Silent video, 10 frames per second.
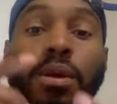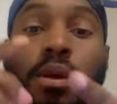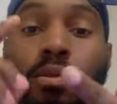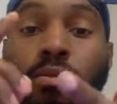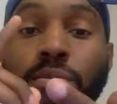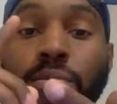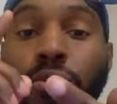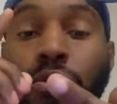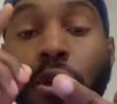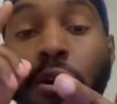It's
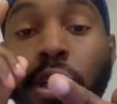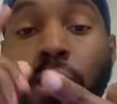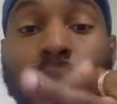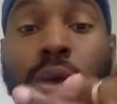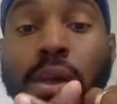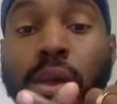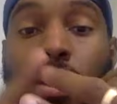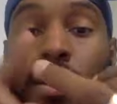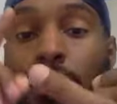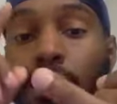starting me,
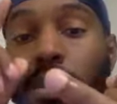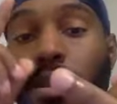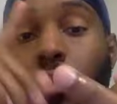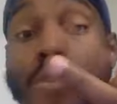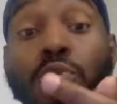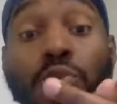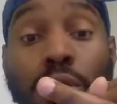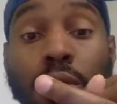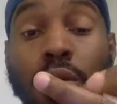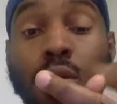
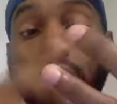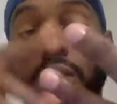Luther,